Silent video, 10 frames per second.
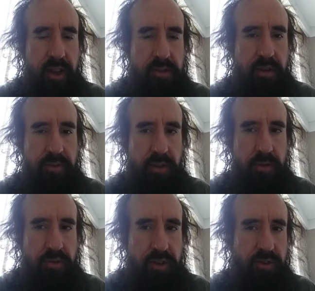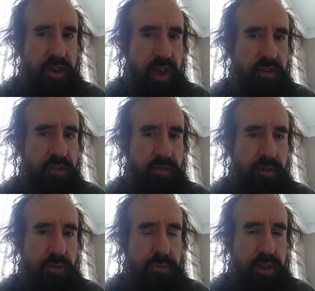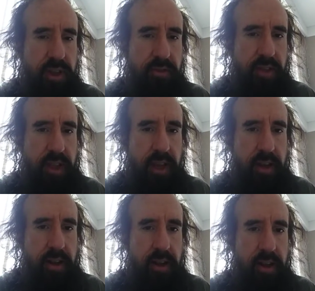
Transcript: you have no justification for believing that.